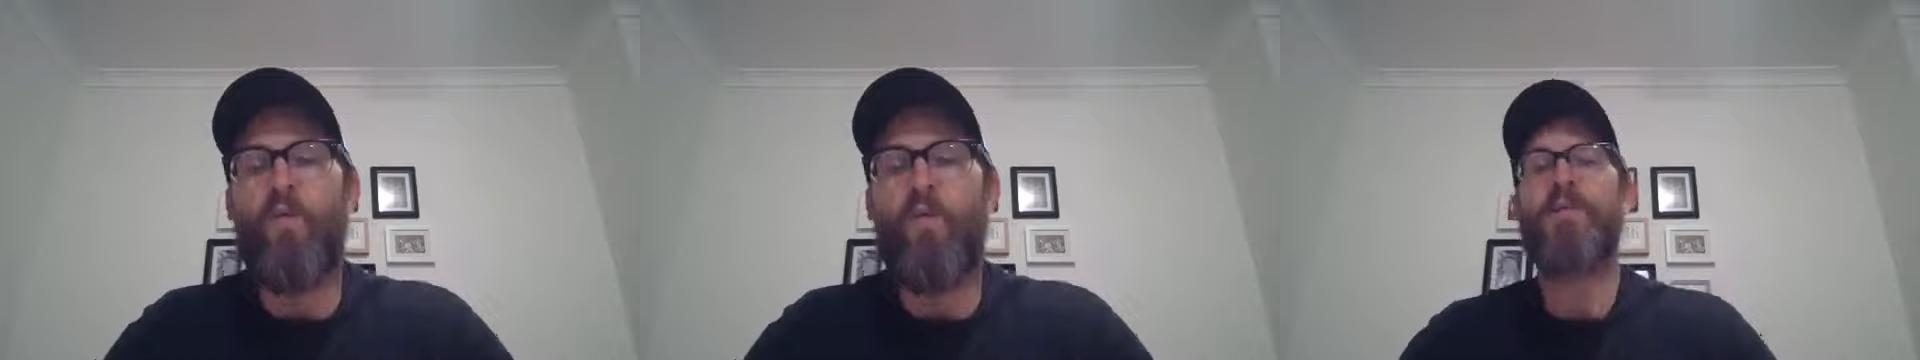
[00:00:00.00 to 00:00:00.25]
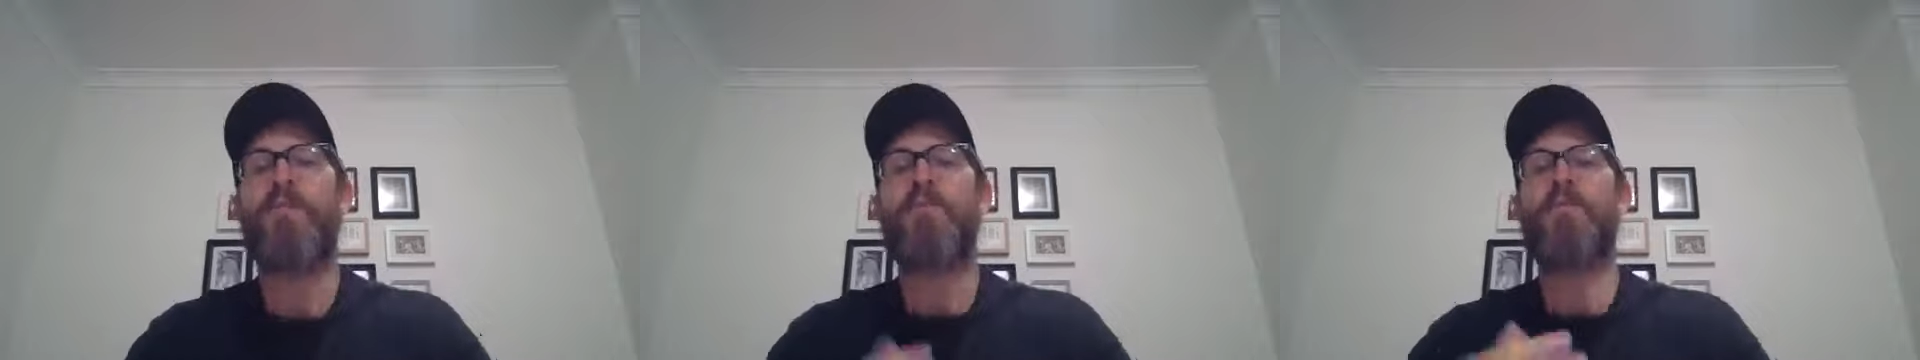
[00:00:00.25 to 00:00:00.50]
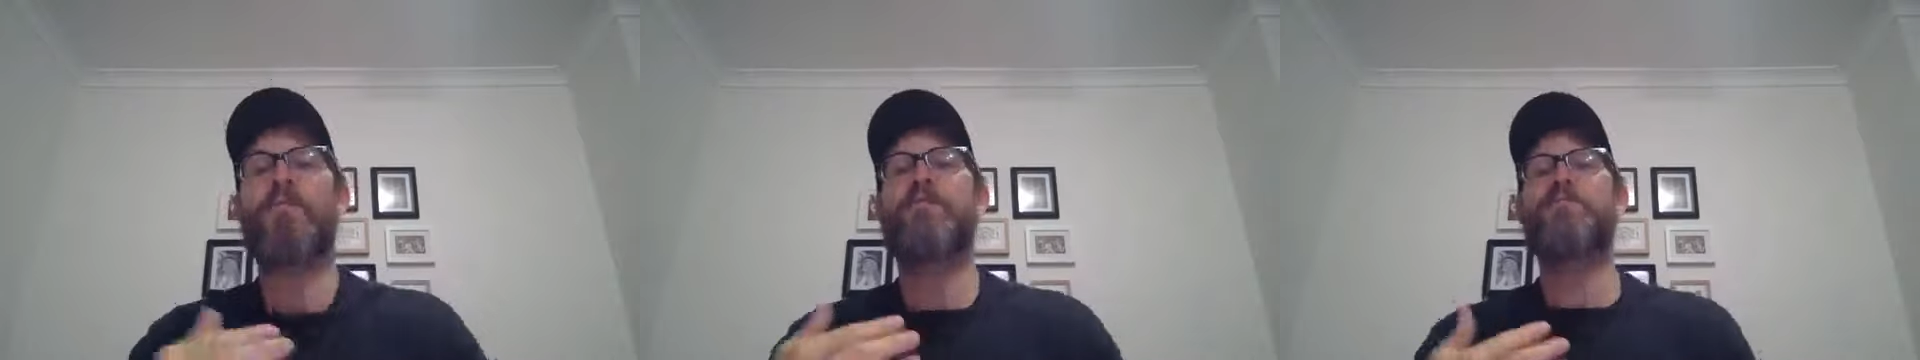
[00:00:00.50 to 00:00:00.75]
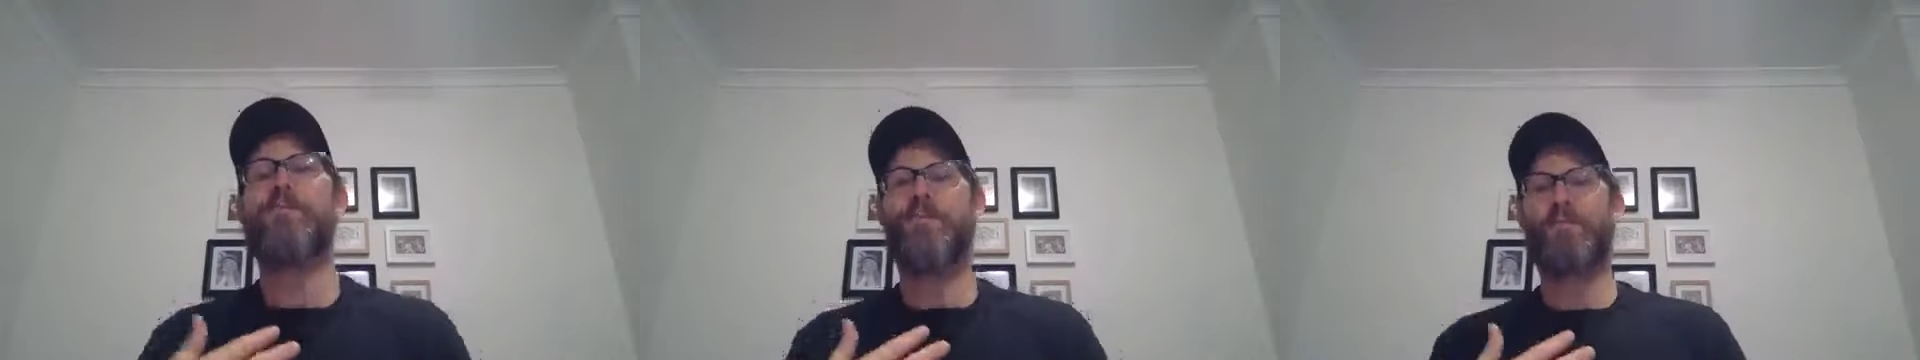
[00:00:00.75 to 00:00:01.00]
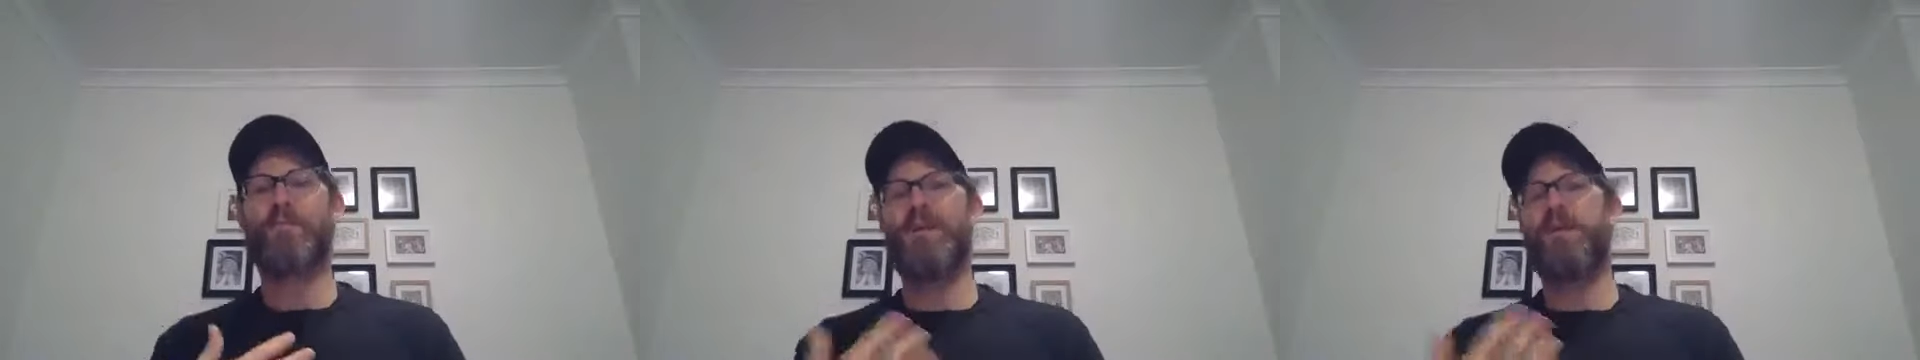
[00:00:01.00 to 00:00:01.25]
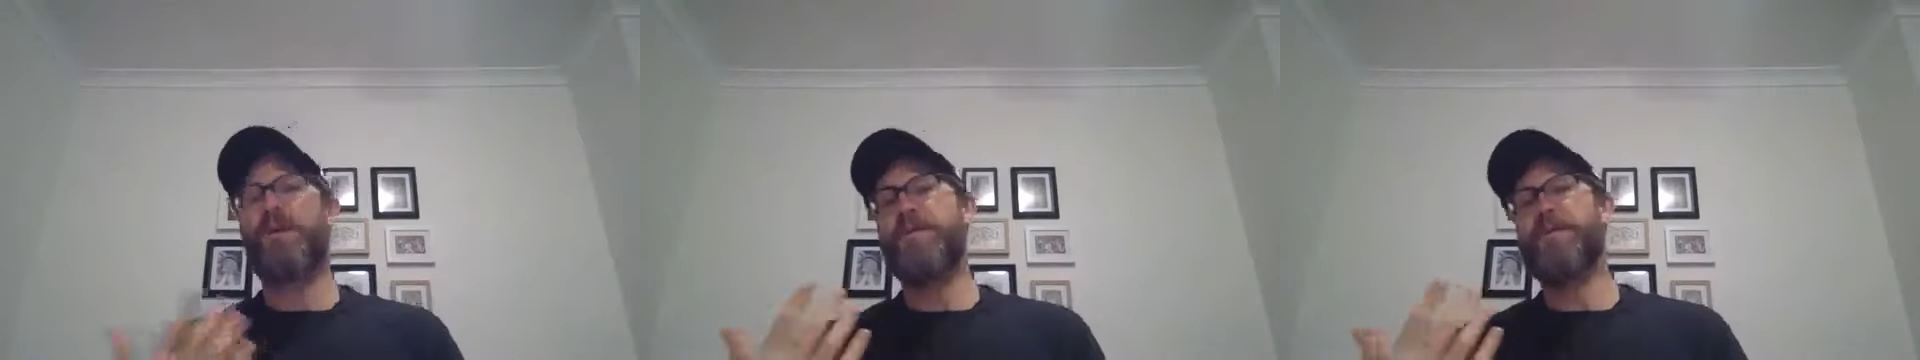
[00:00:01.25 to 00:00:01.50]
One of the,
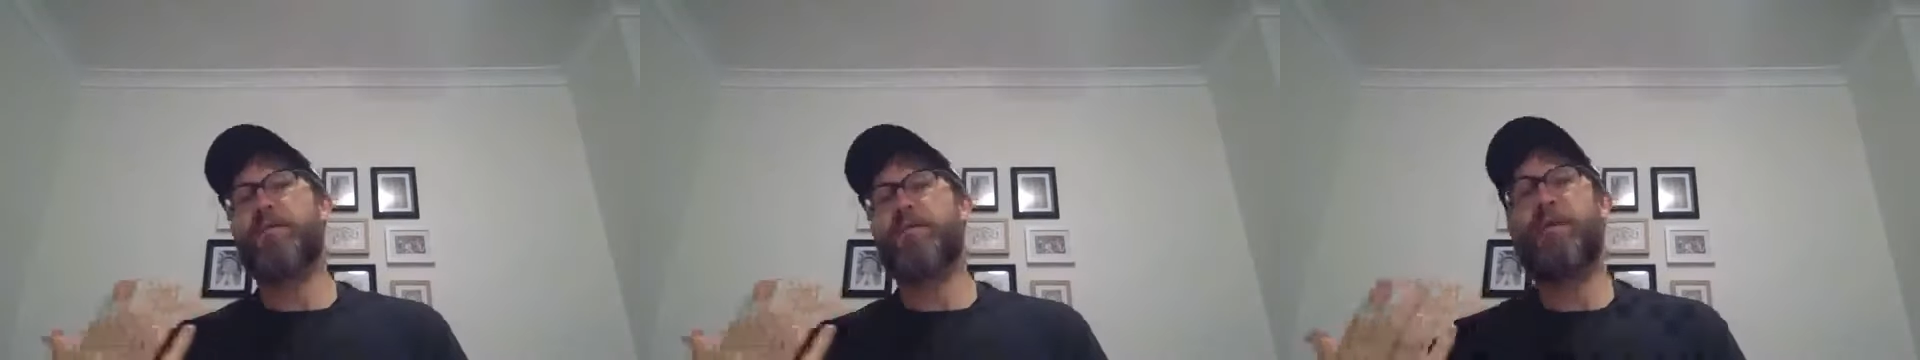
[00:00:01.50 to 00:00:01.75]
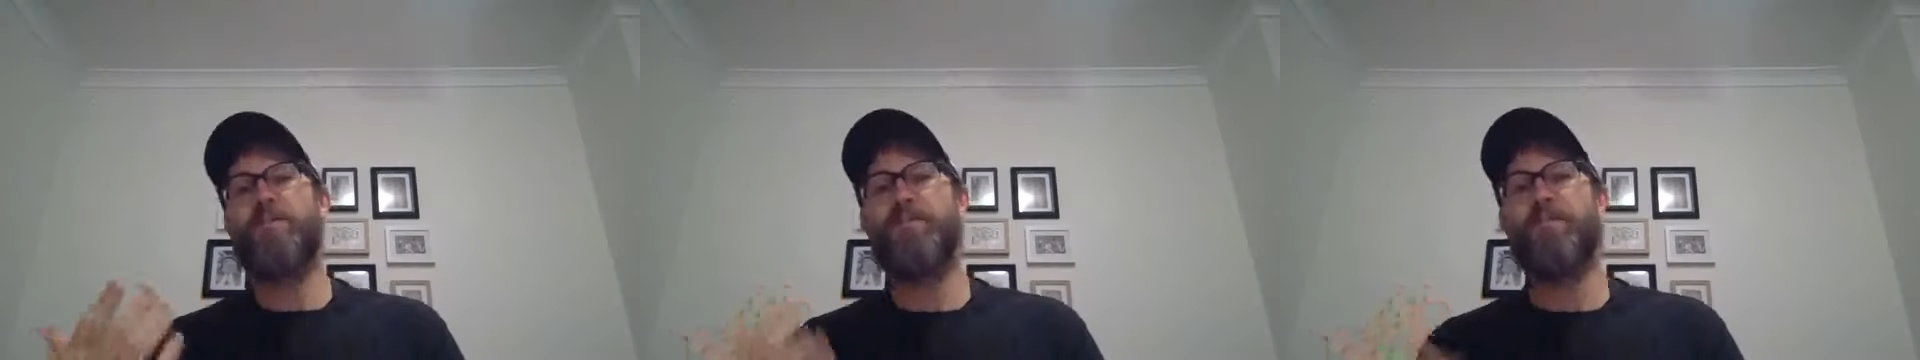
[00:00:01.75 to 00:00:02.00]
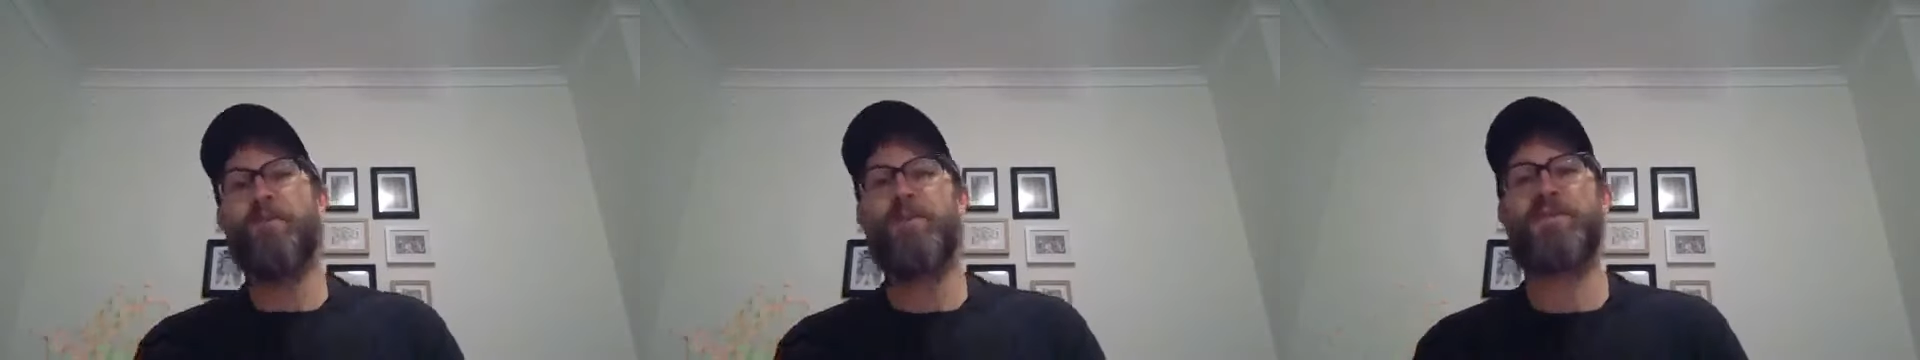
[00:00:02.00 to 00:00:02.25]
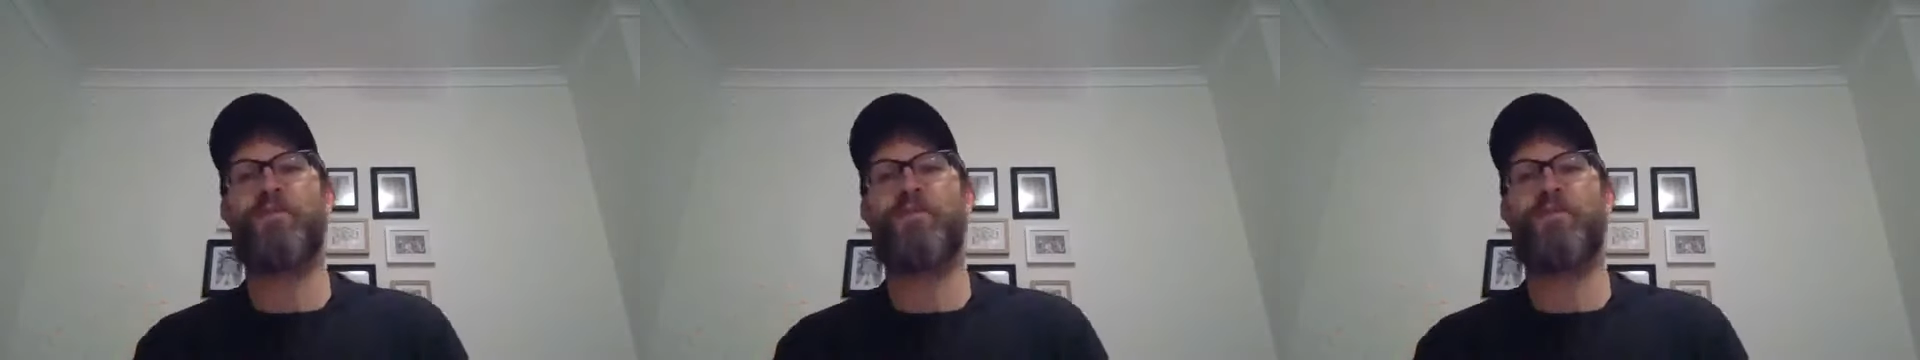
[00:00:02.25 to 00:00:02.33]
there's a great book,